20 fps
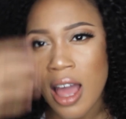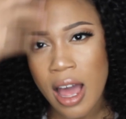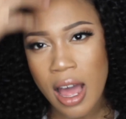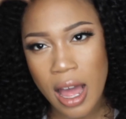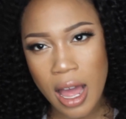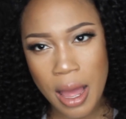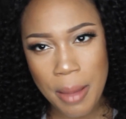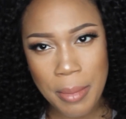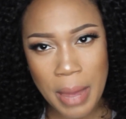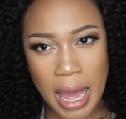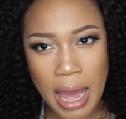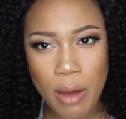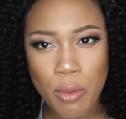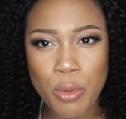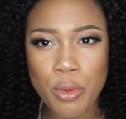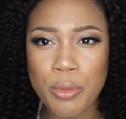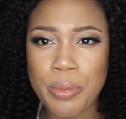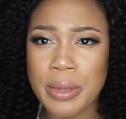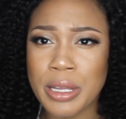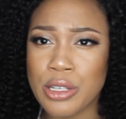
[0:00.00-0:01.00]
Um,
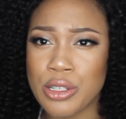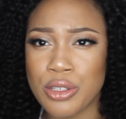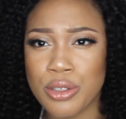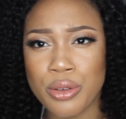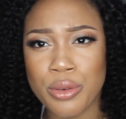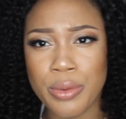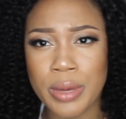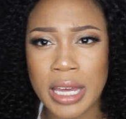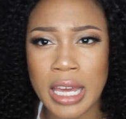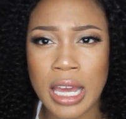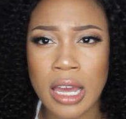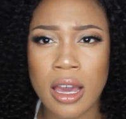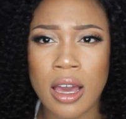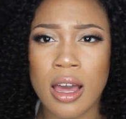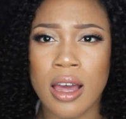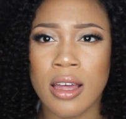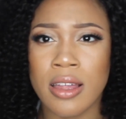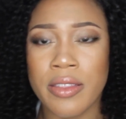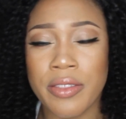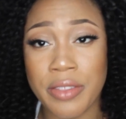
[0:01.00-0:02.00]
I will be
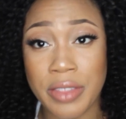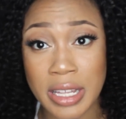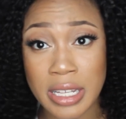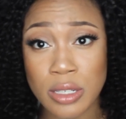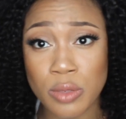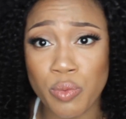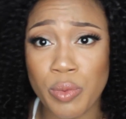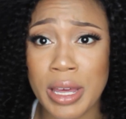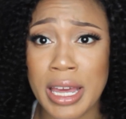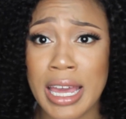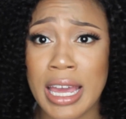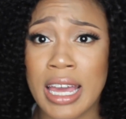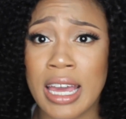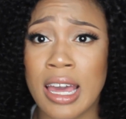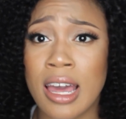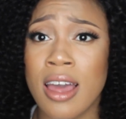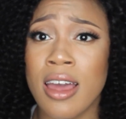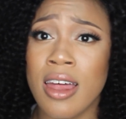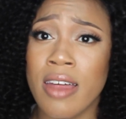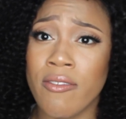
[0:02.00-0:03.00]
doing this
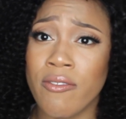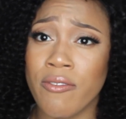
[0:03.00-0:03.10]
wig